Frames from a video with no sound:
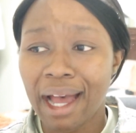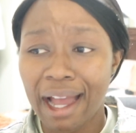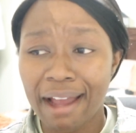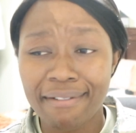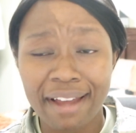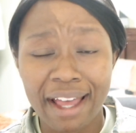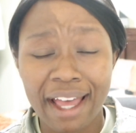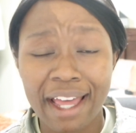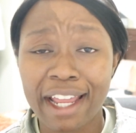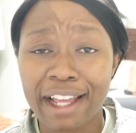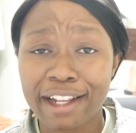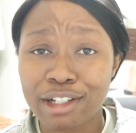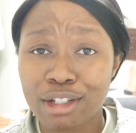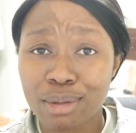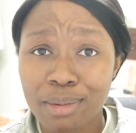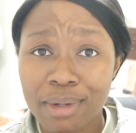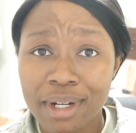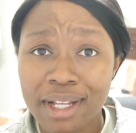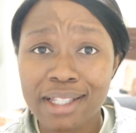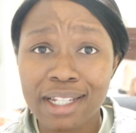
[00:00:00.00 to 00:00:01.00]
I've had
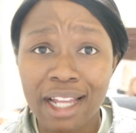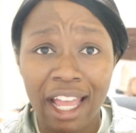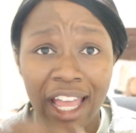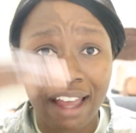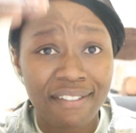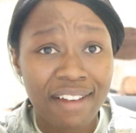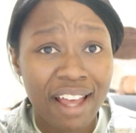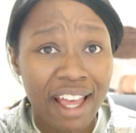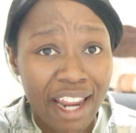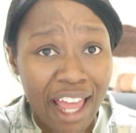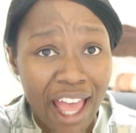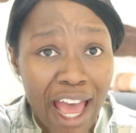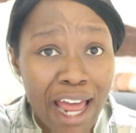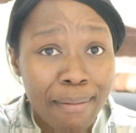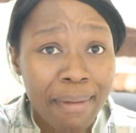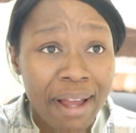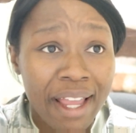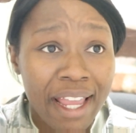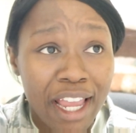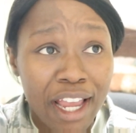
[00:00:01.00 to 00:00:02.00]
twists. I have
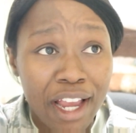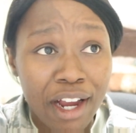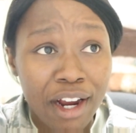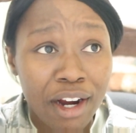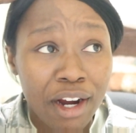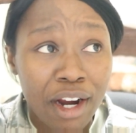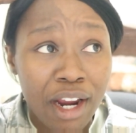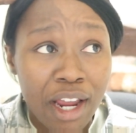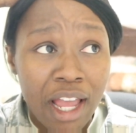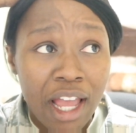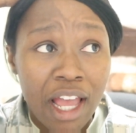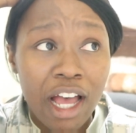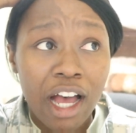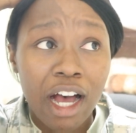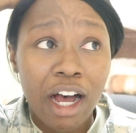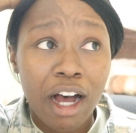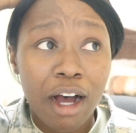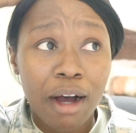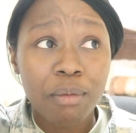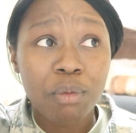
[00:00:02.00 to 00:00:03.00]
had my hair
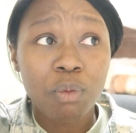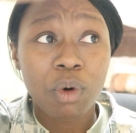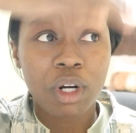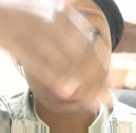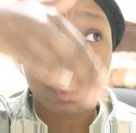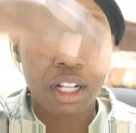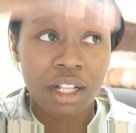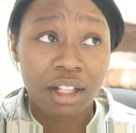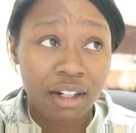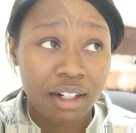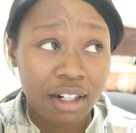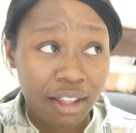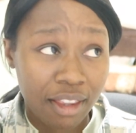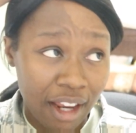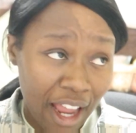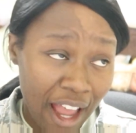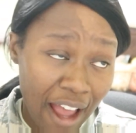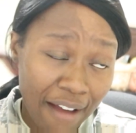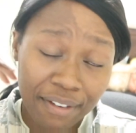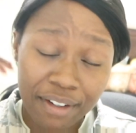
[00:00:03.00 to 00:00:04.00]
one color,
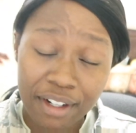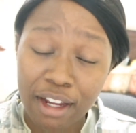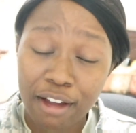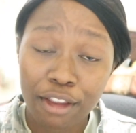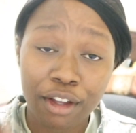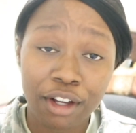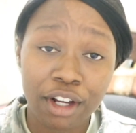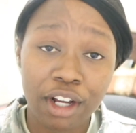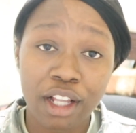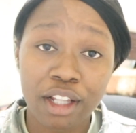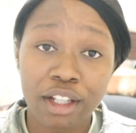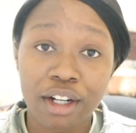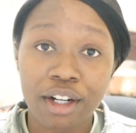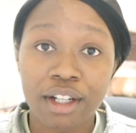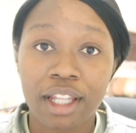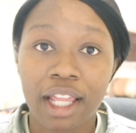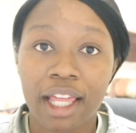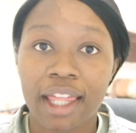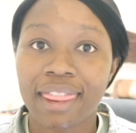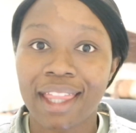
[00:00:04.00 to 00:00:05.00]
another half another
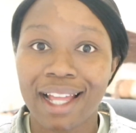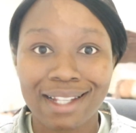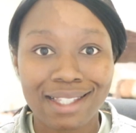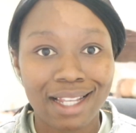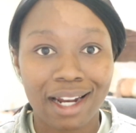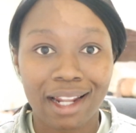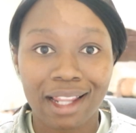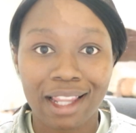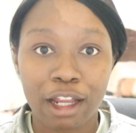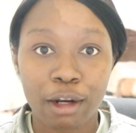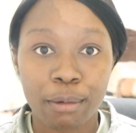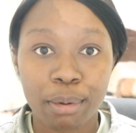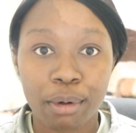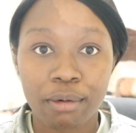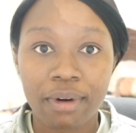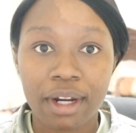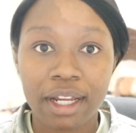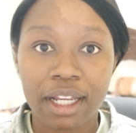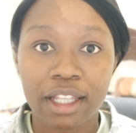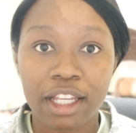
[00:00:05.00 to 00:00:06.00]
color. Like, that's not allowed
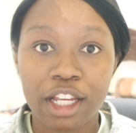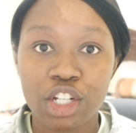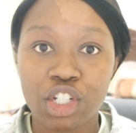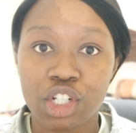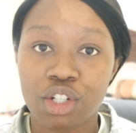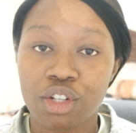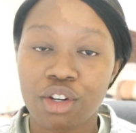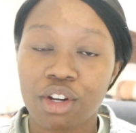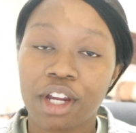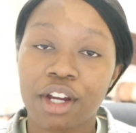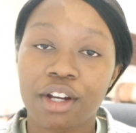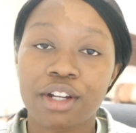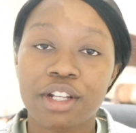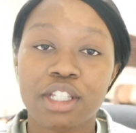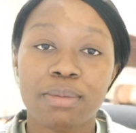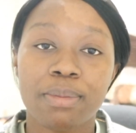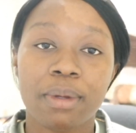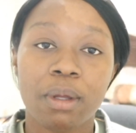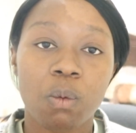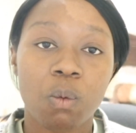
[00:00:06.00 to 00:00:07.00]
per regulation. Your hair
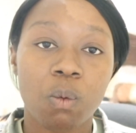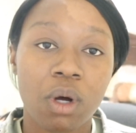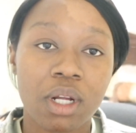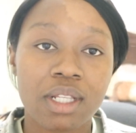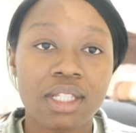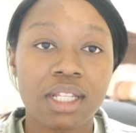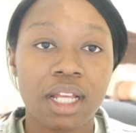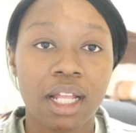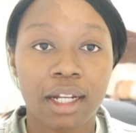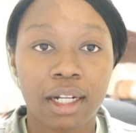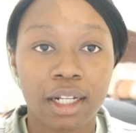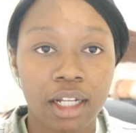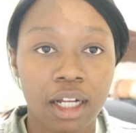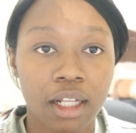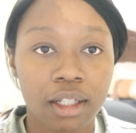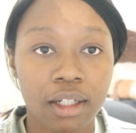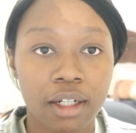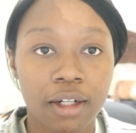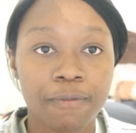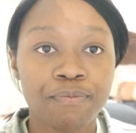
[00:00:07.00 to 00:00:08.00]
needs to be one solid
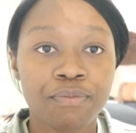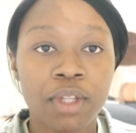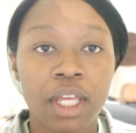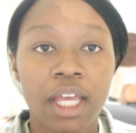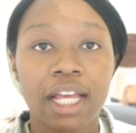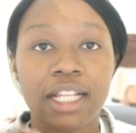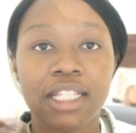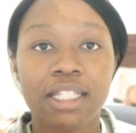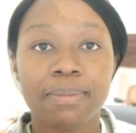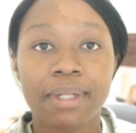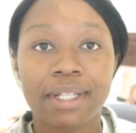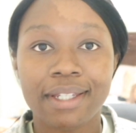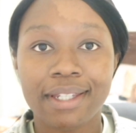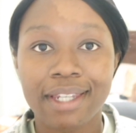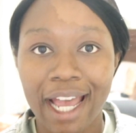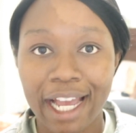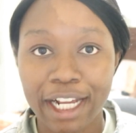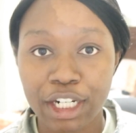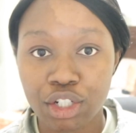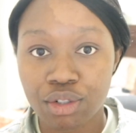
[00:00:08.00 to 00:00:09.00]
color. It has to be
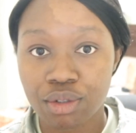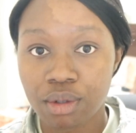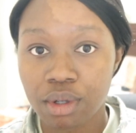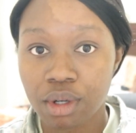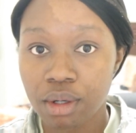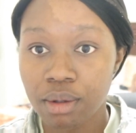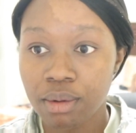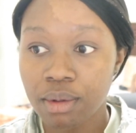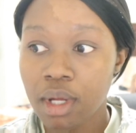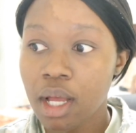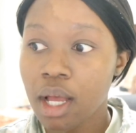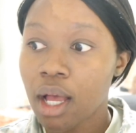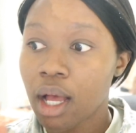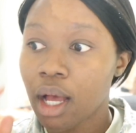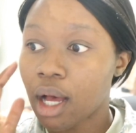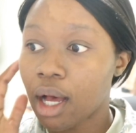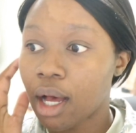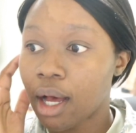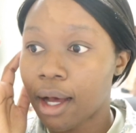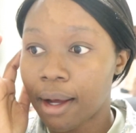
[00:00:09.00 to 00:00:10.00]
natural,
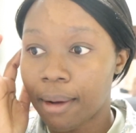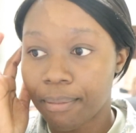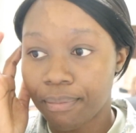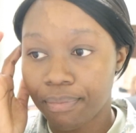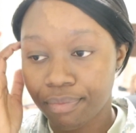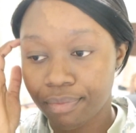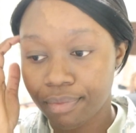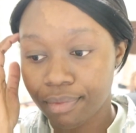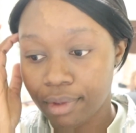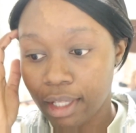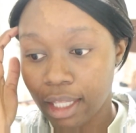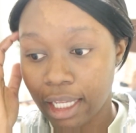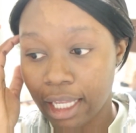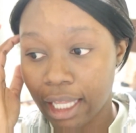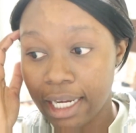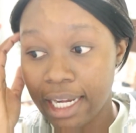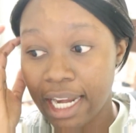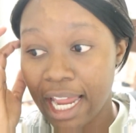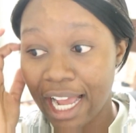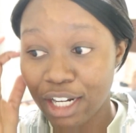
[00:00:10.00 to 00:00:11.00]
like
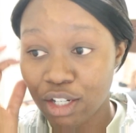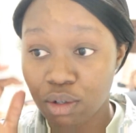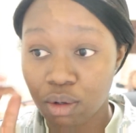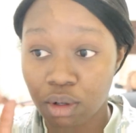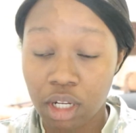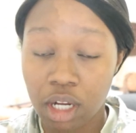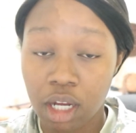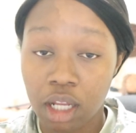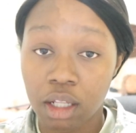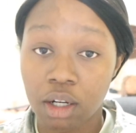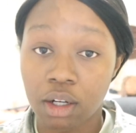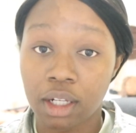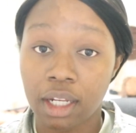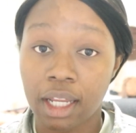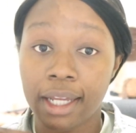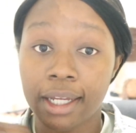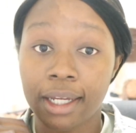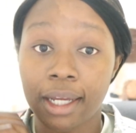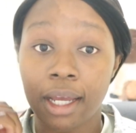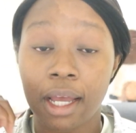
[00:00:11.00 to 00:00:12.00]
a natural color,
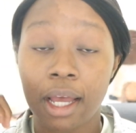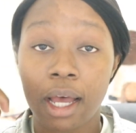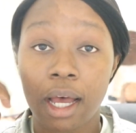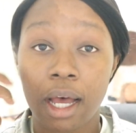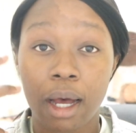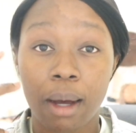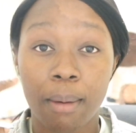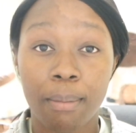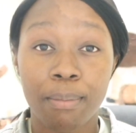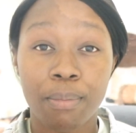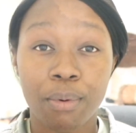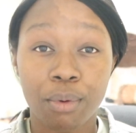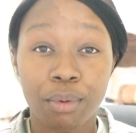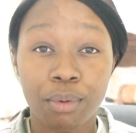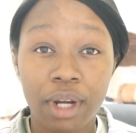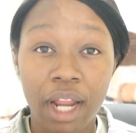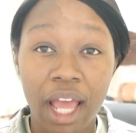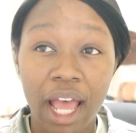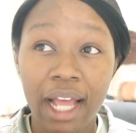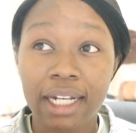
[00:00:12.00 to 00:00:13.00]
like a
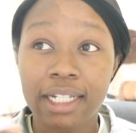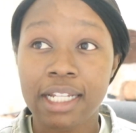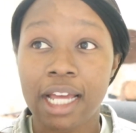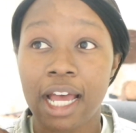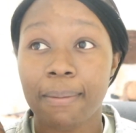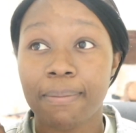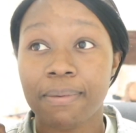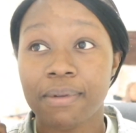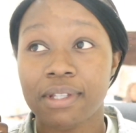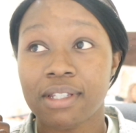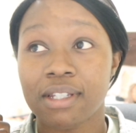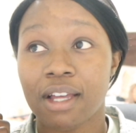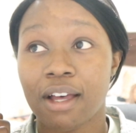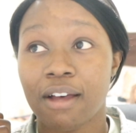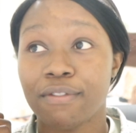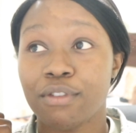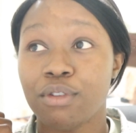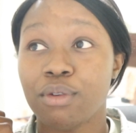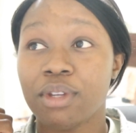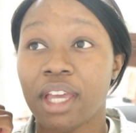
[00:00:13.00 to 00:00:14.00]
brunette type of
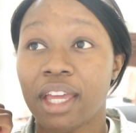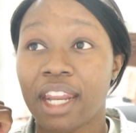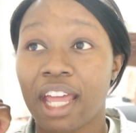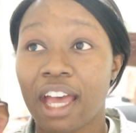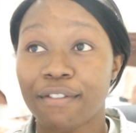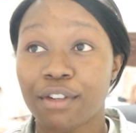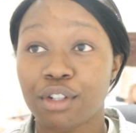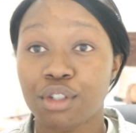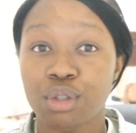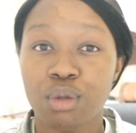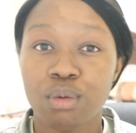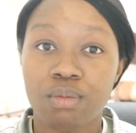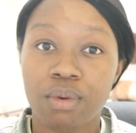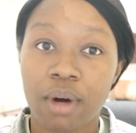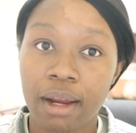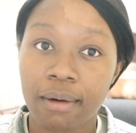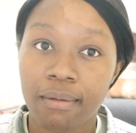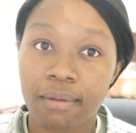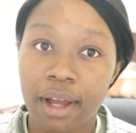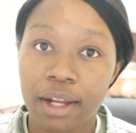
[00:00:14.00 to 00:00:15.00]
stuff. You can't have a too
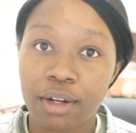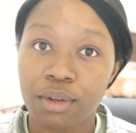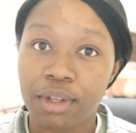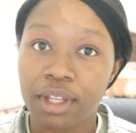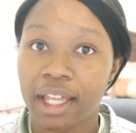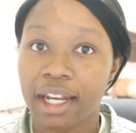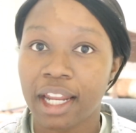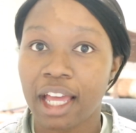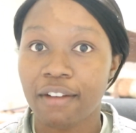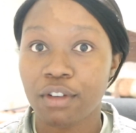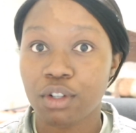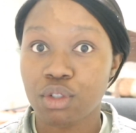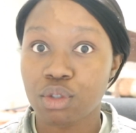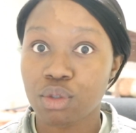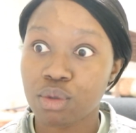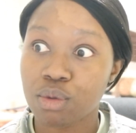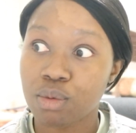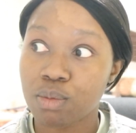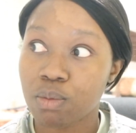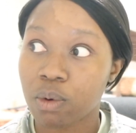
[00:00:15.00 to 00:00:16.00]
bright red. You can't have a
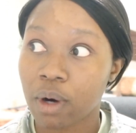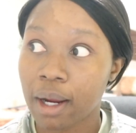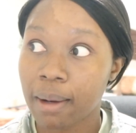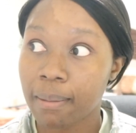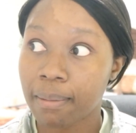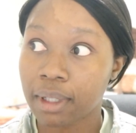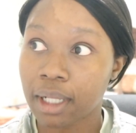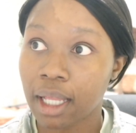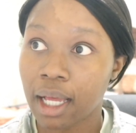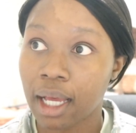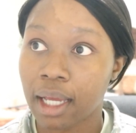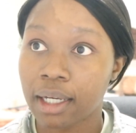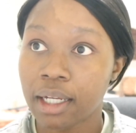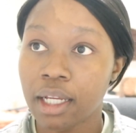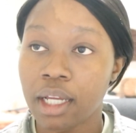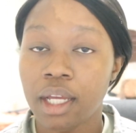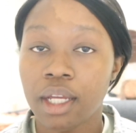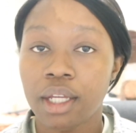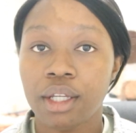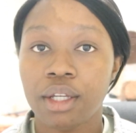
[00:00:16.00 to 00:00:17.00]
too bright blonde.
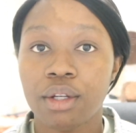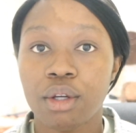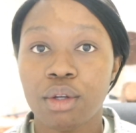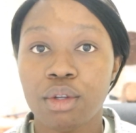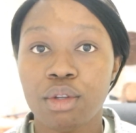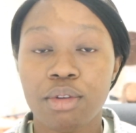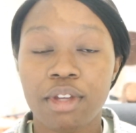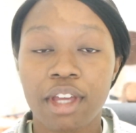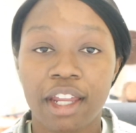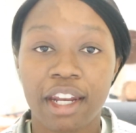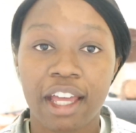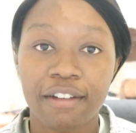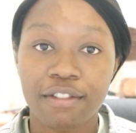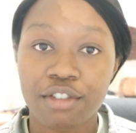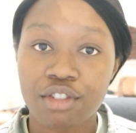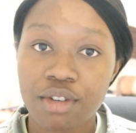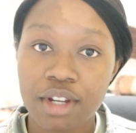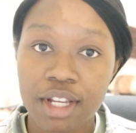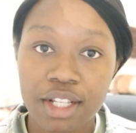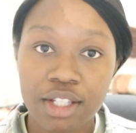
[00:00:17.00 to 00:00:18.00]
You know, you can't
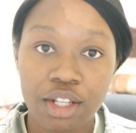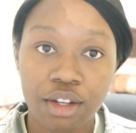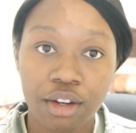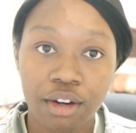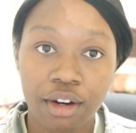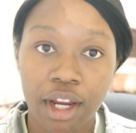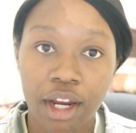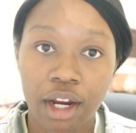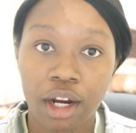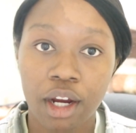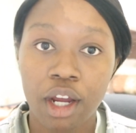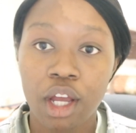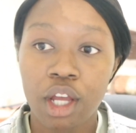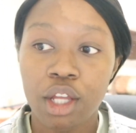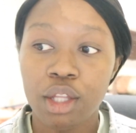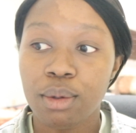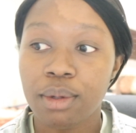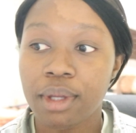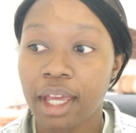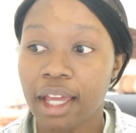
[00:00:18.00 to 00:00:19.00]
have streaks in your hair.
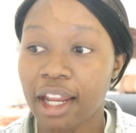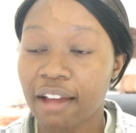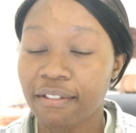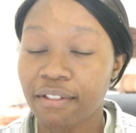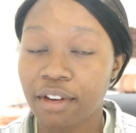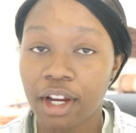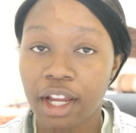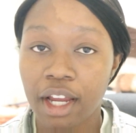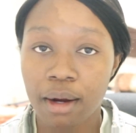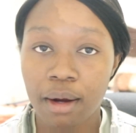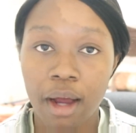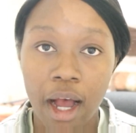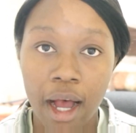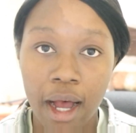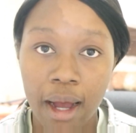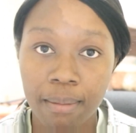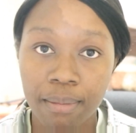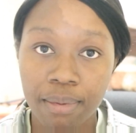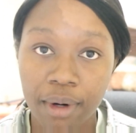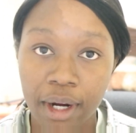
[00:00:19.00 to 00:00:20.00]
You can't have your hair
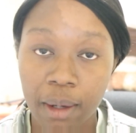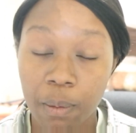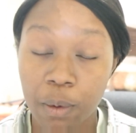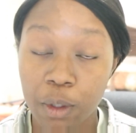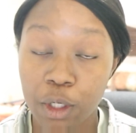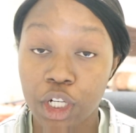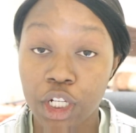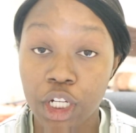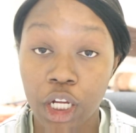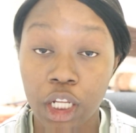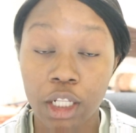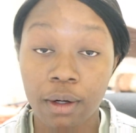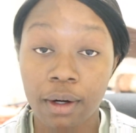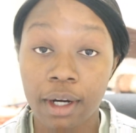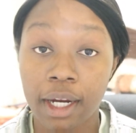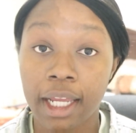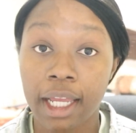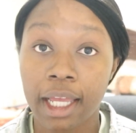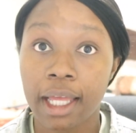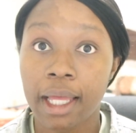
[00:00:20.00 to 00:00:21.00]
ombre when you're
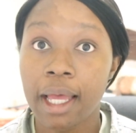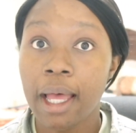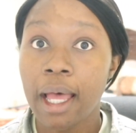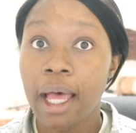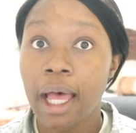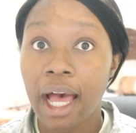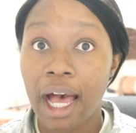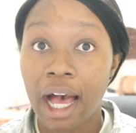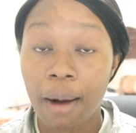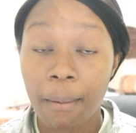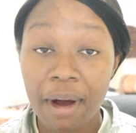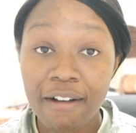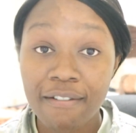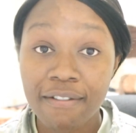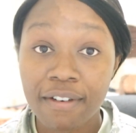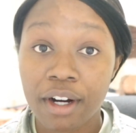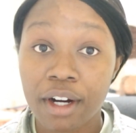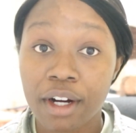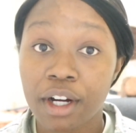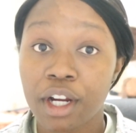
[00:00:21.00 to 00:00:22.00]
coloring it.
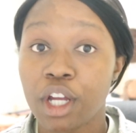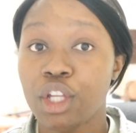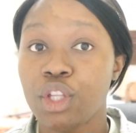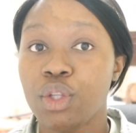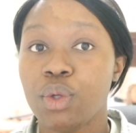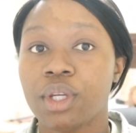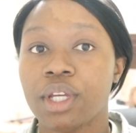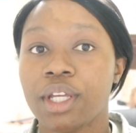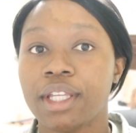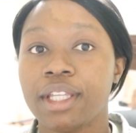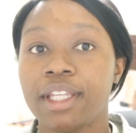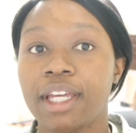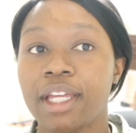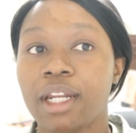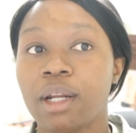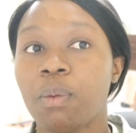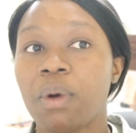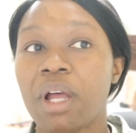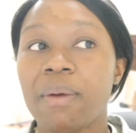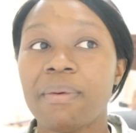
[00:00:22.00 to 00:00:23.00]
However, you can
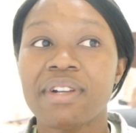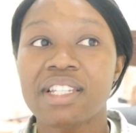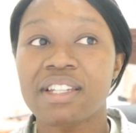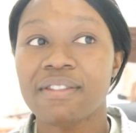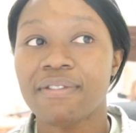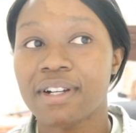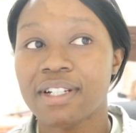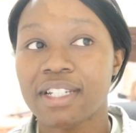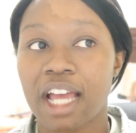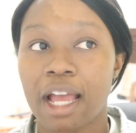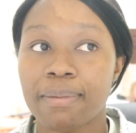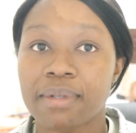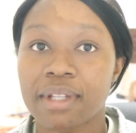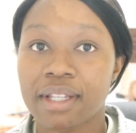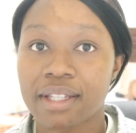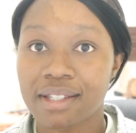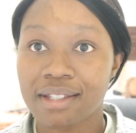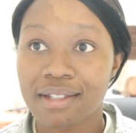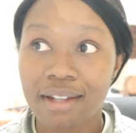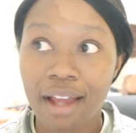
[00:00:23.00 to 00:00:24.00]
get away with different types
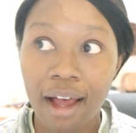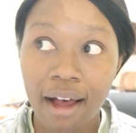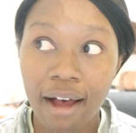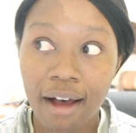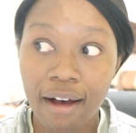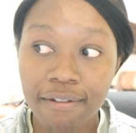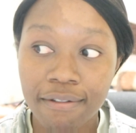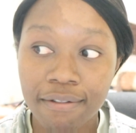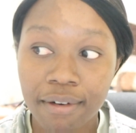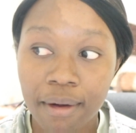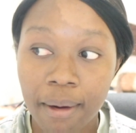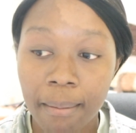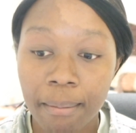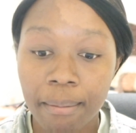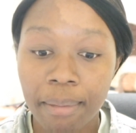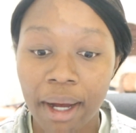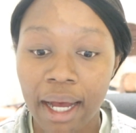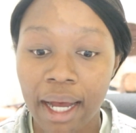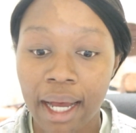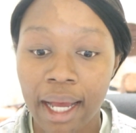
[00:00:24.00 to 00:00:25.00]
of stuff
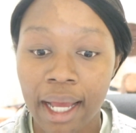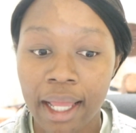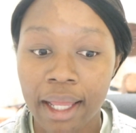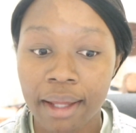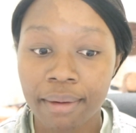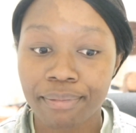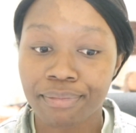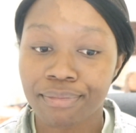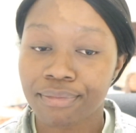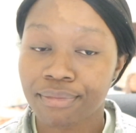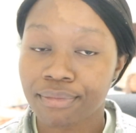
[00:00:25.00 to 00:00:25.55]
by